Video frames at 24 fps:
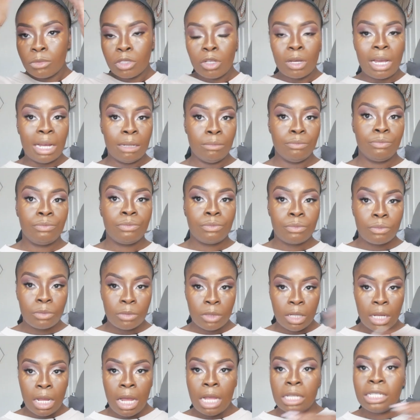Okay, so
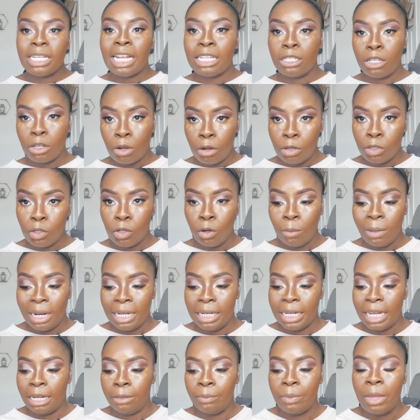that's the contour
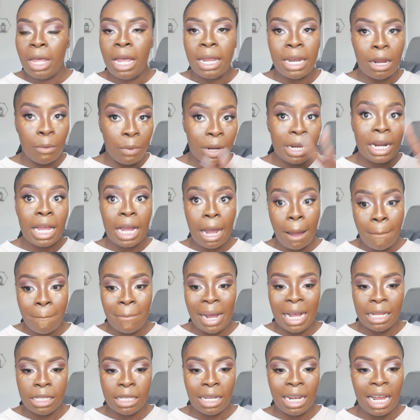blend out. Now we're going to come
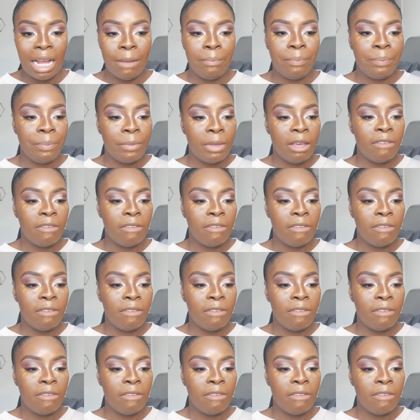back to that.